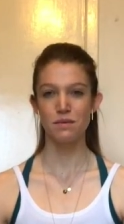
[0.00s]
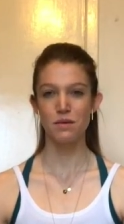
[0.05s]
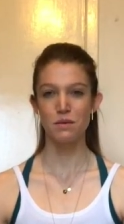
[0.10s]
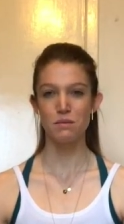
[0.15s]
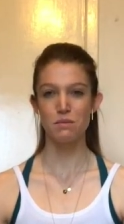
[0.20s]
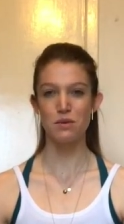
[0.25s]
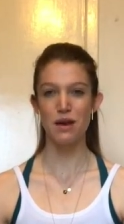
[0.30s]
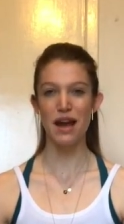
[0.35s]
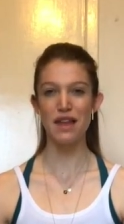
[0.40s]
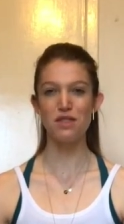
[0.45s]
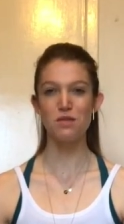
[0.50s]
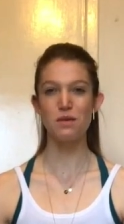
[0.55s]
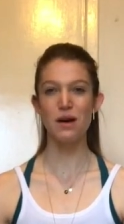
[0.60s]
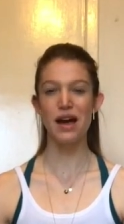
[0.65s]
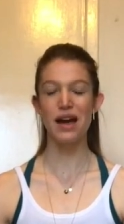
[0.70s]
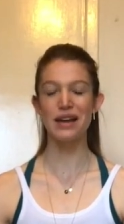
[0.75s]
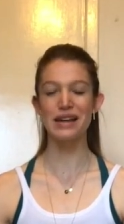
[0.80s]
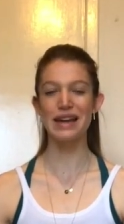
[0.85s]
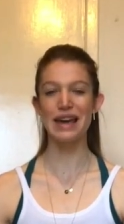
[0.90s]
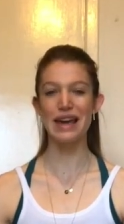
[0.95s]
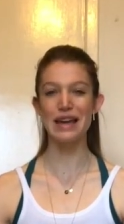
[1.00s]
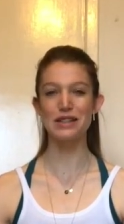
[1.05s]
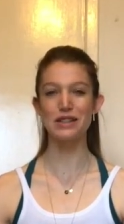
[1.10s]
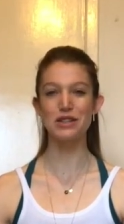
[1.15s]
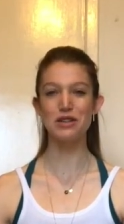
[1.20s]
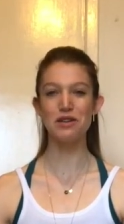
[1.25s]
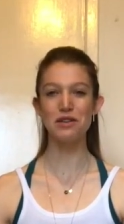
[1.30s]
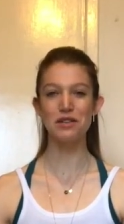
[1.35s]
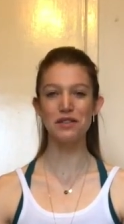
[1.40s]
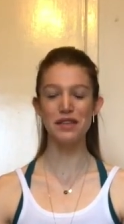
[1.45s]
Breathwork is
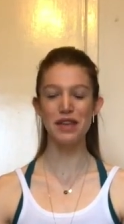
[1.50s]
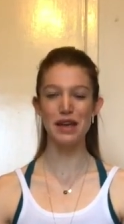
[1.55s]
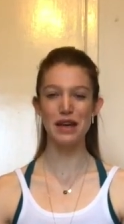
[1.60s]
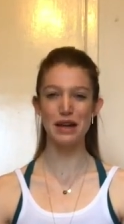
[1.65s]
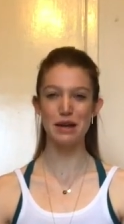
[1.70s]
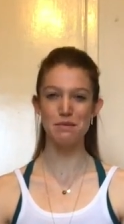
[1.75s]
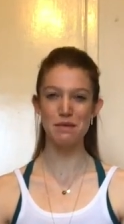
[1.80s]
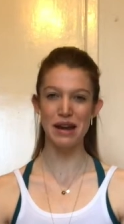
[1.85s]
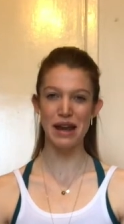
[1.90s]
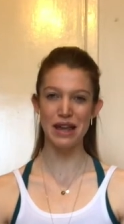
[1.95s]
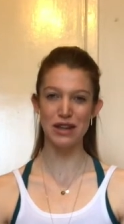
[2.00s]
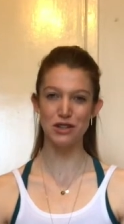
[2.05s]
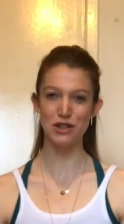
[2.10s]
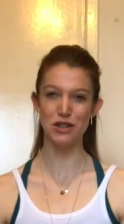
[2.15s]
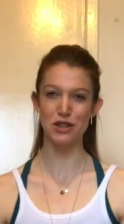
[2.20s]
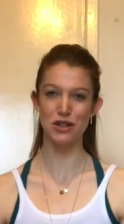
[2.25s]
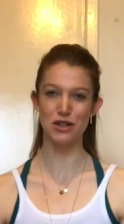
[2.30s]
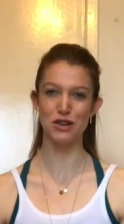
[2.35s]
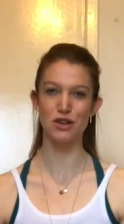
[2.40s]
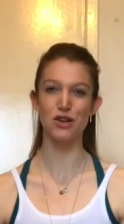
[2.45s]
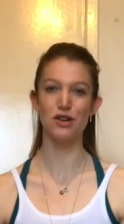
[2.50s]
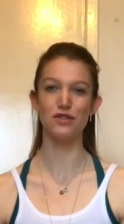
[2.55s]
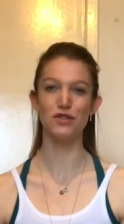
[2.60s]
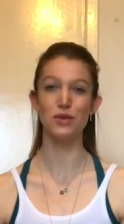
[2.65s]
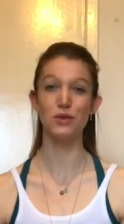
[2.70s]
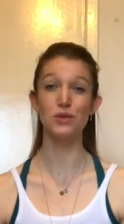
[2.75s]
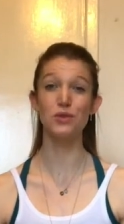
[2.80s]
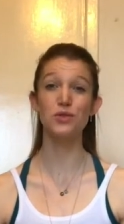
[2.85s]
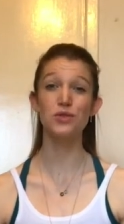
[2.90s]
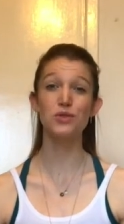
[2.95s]
not the elimination of
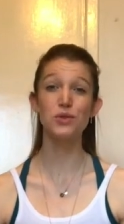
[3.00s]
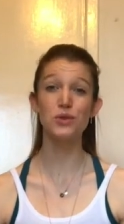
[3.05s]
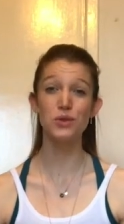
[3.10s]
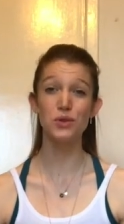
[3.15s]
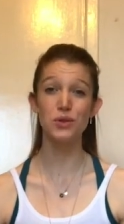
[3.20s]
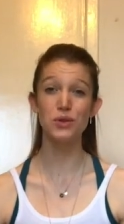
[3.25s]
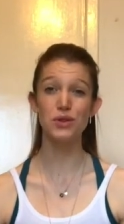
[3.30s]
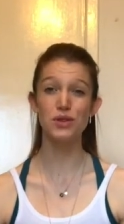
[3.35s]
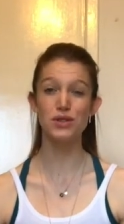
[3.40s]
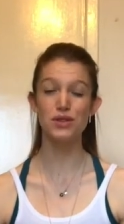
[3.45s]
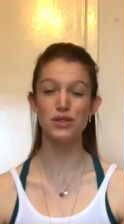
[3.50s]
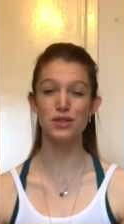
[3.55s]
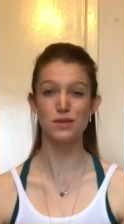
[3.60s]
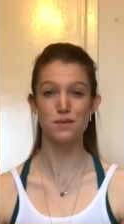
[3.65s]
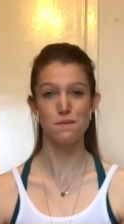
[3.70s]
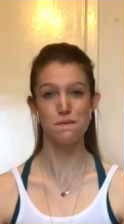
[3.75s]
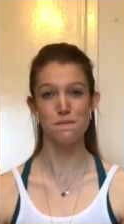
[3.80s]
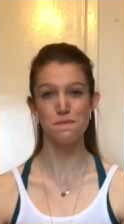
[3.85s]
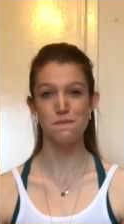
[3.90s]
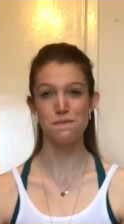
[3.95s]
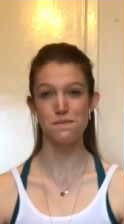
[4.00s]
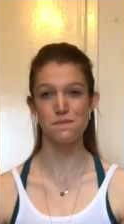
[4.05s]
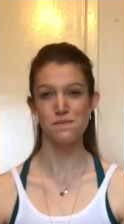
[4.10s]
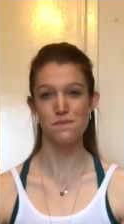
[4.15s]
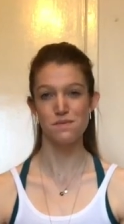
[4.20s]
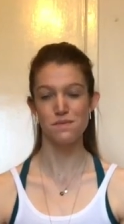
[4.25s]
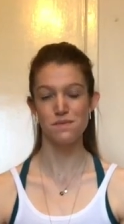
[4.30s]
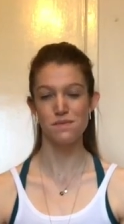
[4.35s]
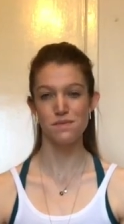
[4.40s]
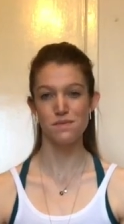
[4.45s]
all thoughts.
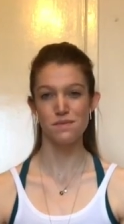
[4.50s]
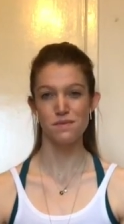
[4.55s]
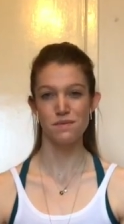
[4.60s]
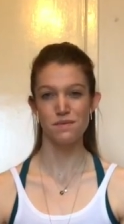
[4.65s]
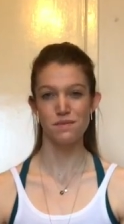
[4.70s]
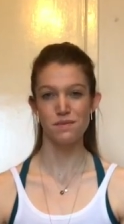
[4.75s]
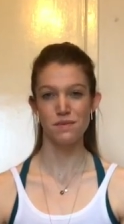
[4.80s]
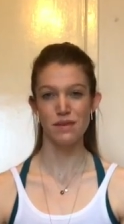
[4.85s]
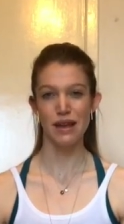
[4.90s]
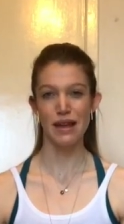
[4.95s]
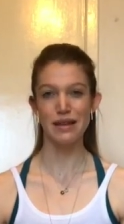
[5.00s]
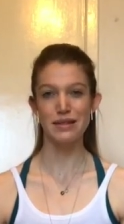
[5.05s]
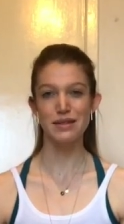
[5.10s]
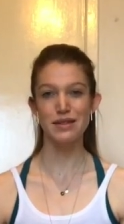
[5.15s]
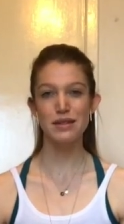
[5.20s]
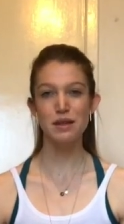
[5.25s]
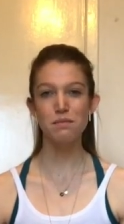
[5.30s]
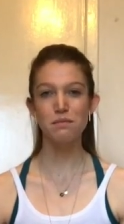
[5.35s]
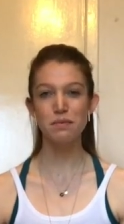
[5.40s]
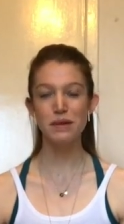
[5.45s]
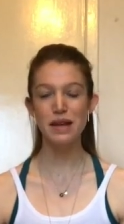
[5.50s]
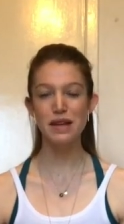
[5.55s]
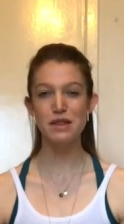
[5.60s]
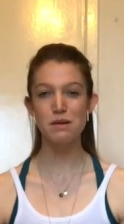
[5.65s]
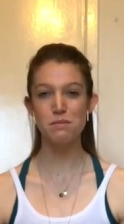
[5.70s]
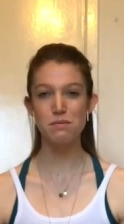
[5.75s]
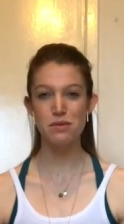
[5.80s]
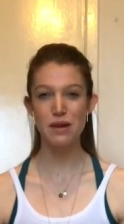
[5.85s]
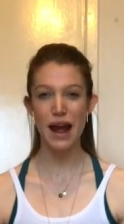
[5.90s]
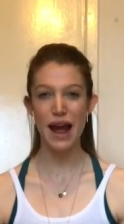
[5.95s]
It's simply the
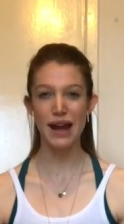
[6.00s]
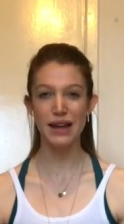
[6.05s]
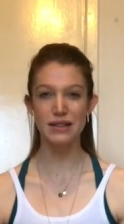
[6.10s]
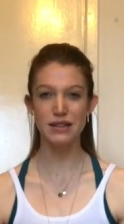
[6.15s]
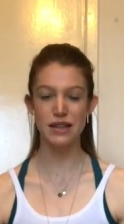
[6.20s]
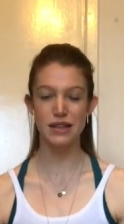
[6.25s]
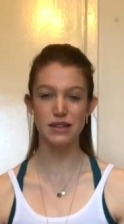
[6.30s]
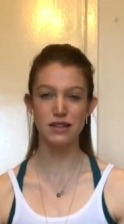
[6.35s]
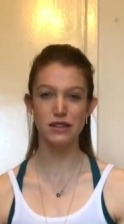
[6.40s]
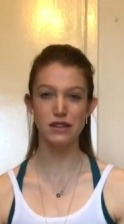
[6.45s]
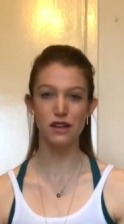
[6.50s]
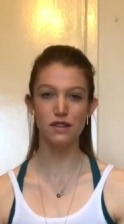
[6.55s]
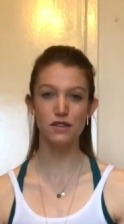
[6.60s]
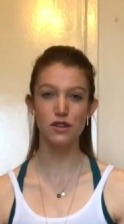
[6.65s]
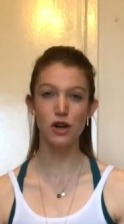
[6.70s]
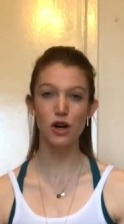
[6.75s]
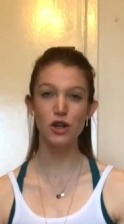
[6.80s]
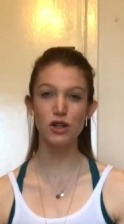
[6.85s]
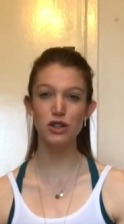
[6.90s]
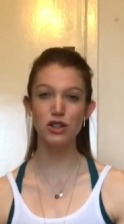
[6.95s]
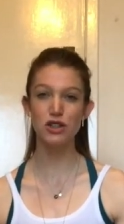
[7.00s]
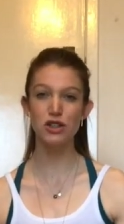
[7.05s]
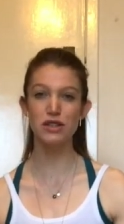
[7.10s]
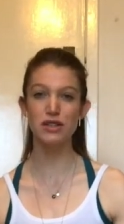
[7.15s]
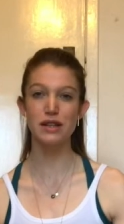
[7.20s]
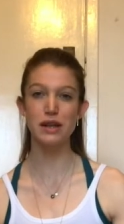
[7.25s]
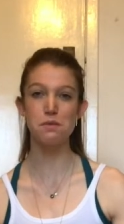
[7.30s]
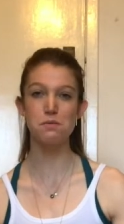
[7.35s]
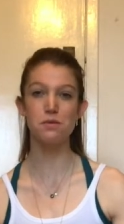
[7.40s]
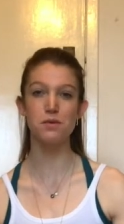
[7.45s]
practice of
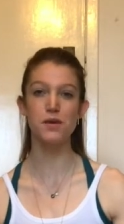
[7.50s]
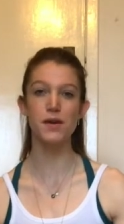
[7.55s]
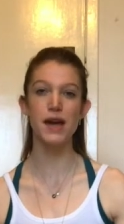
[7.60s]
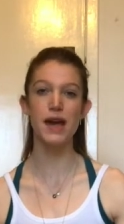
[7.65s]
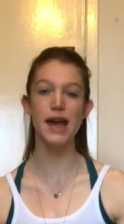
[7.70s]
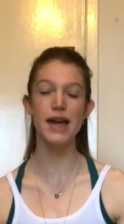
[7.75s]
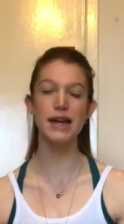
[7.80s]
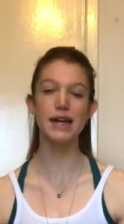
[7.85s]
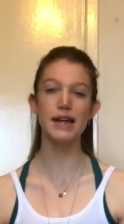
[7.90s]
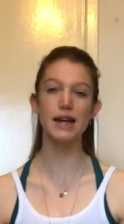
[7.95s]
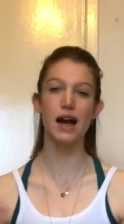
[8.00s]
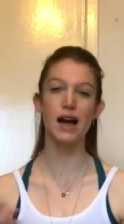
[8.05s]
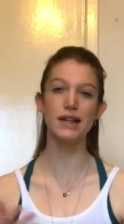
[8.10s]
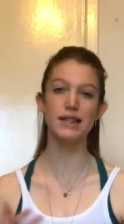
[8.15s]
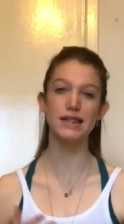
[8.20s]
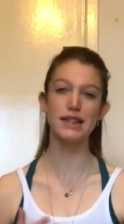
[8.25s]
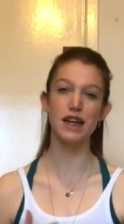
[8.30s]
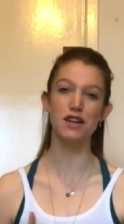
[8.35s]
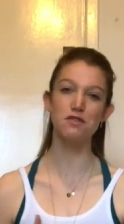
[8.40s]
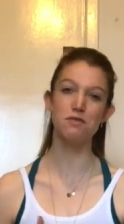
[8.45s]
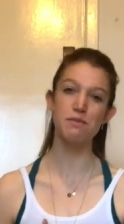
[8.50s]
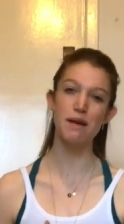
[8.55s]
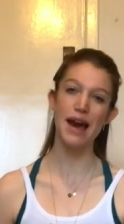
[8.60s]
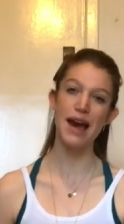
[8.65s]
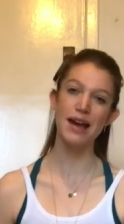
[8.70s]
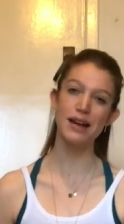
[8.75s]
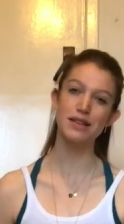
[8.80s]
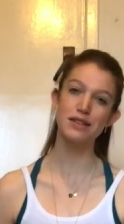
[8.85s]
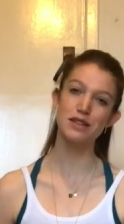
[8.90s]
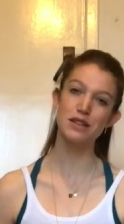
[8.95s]
consciously bringing ourselves
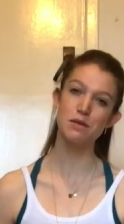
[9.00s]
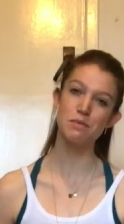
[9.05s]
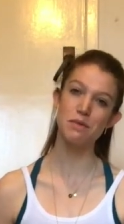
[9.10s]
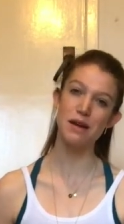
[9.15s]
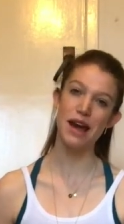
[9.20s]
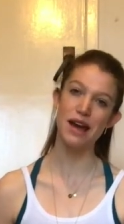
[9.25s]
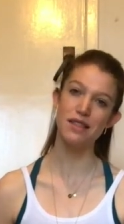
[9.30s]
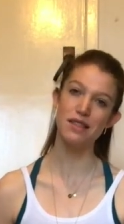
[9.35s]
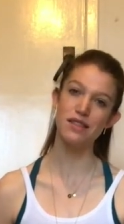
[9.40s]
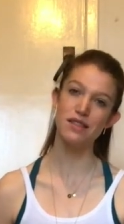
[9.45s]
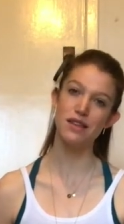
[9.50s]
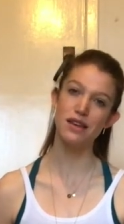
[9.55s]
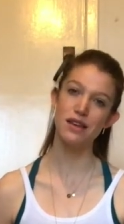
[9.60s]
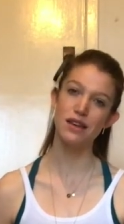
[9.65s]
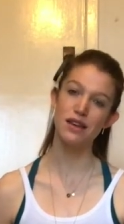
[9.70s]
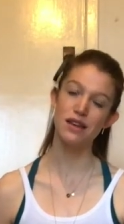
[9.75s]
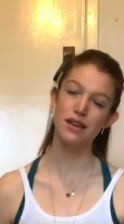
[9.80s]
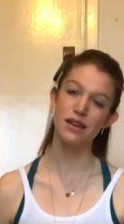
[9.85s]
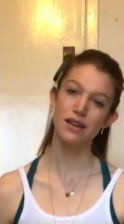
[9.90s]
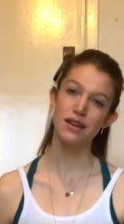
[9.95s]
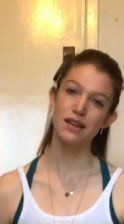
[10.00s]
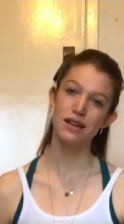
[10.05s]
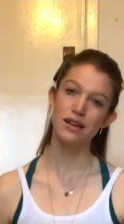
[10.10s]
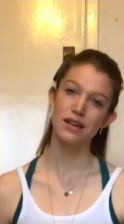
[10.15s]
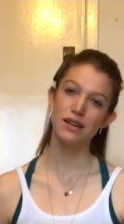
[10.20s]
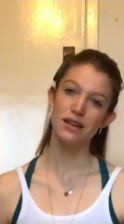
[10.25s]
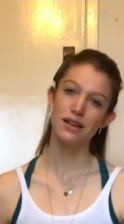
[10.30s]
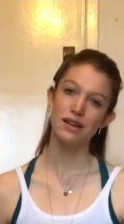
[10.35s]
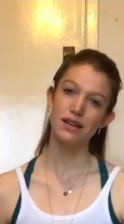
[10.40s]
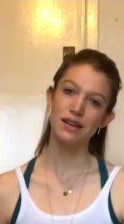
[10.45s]
back to the breath,
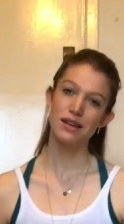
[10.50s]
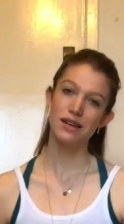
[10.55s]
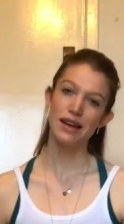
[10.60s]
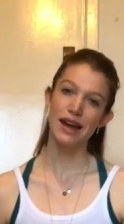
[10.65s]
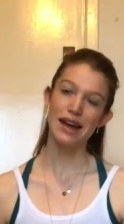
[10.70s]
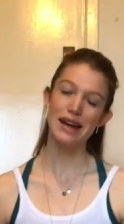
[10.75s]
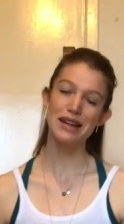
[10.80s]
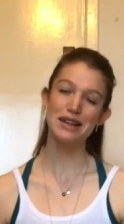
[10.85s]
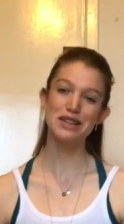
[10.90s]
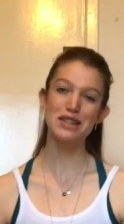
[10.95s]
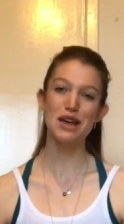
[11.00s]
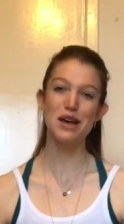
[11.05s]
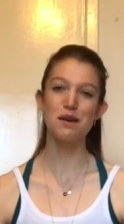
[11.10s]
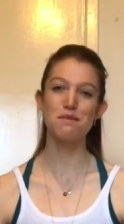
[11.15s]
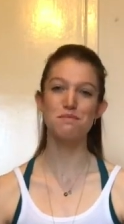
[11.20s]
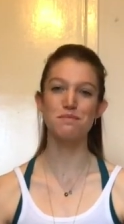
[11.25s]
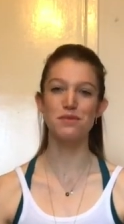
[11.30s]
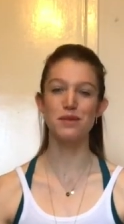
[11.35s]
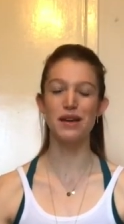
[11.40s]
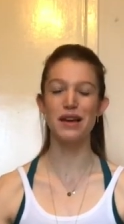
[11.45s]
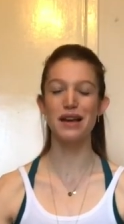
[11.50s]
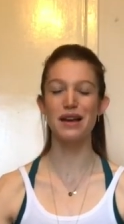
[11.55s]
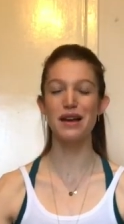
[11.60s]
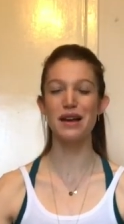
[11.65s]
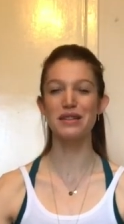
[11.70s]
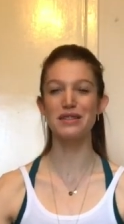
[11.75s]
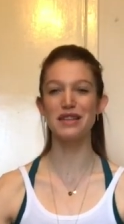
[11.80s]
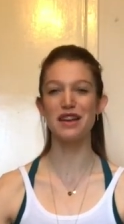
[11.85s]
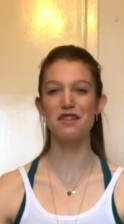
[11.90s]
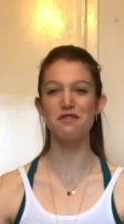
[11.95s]
and in turn bringing
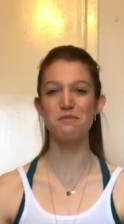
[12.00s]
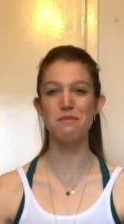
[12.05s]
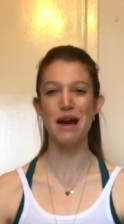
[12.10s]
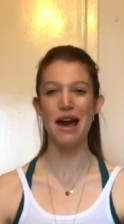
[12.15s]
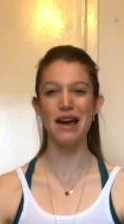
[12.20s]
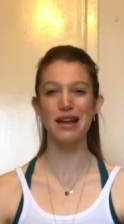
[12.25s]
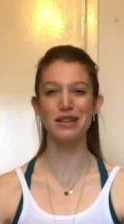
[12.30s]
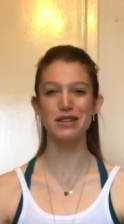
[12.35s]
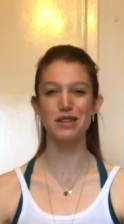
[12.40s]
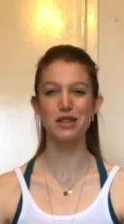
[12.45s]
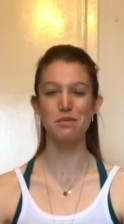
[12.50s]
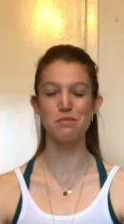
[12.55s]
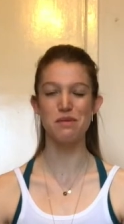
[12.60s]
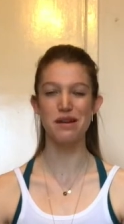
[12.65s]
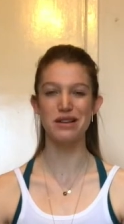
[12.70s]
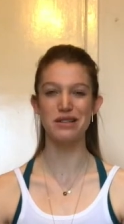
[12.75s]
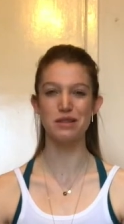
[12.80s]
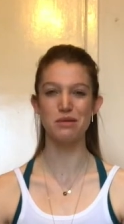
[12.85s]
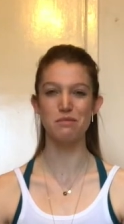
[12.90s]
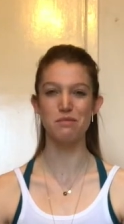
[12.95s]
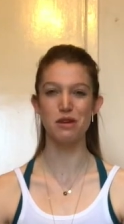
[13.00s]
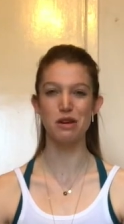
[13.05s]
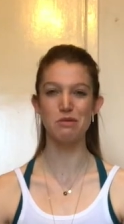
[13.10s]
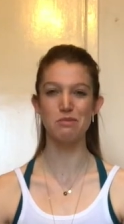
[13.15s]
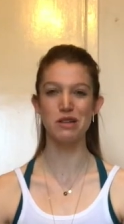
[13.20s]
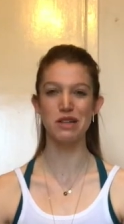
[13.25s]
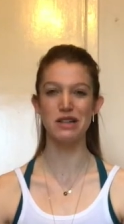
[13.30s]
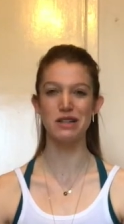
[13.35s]
ourselves back to the present moment.